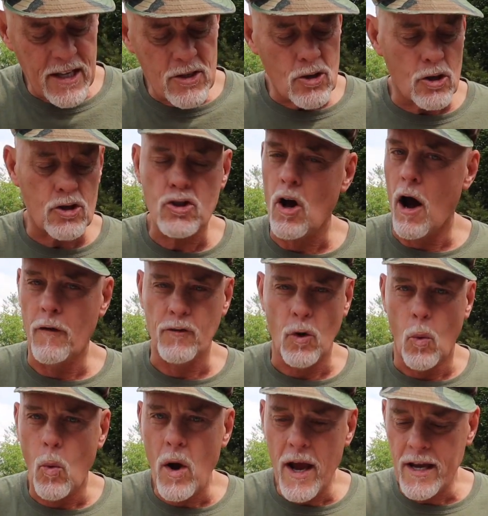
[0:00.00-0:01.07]
are softer,
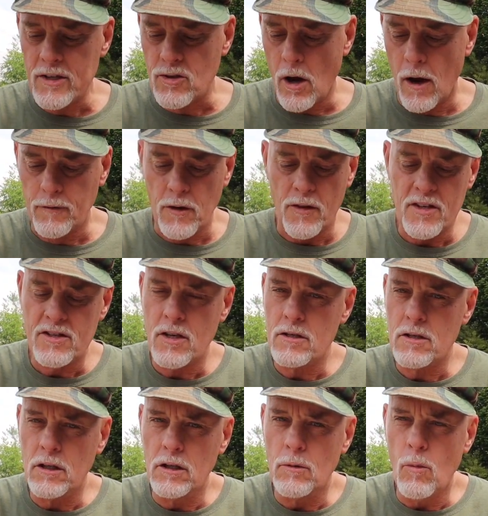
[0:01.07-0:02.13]
way softer. This is
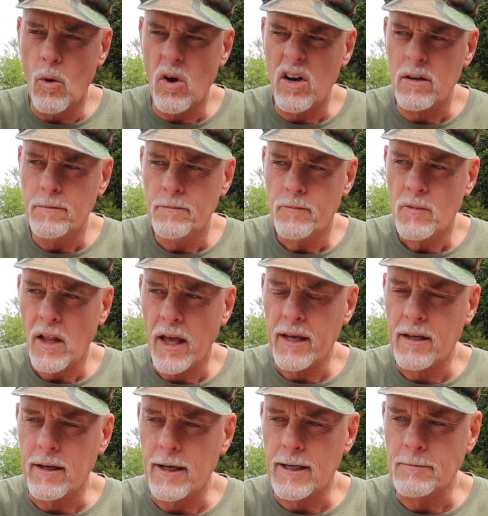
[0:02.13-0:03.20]
a little more like
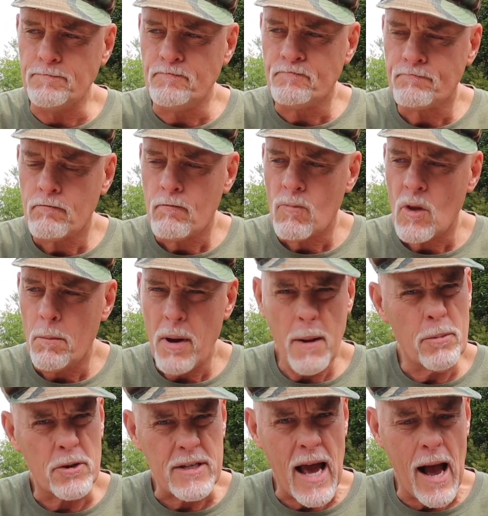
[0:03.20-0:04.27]

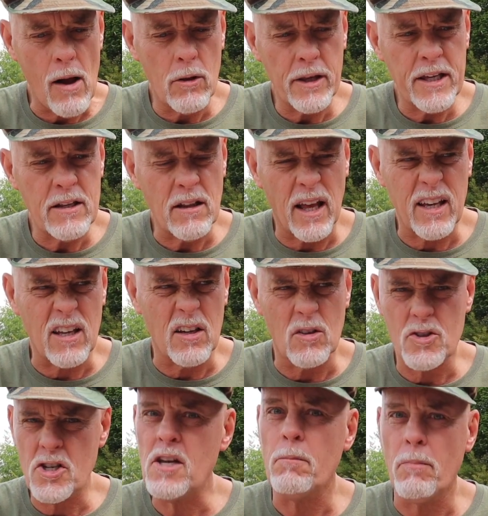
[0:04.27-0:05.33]
paper towel-y, like a
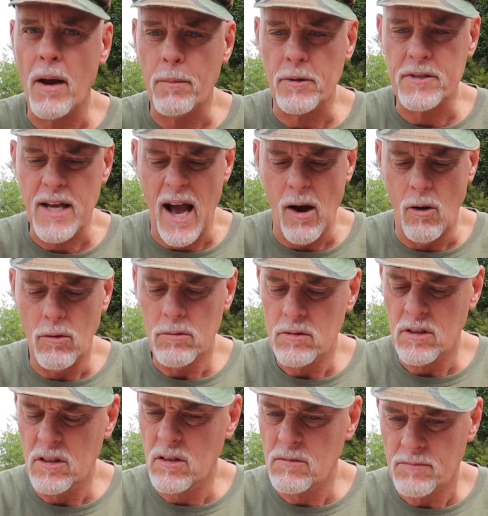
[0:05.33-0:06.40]
cheap paper towel.
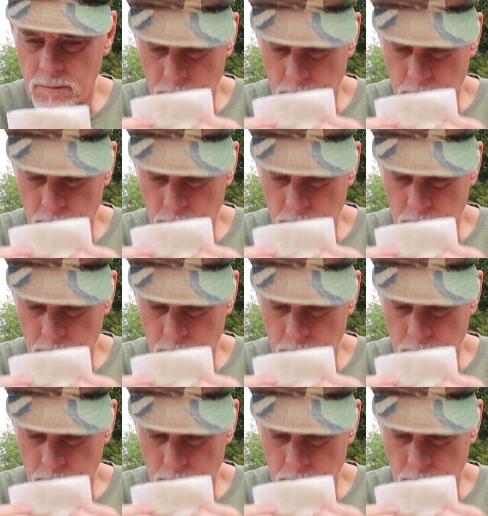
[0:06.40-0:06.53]
Little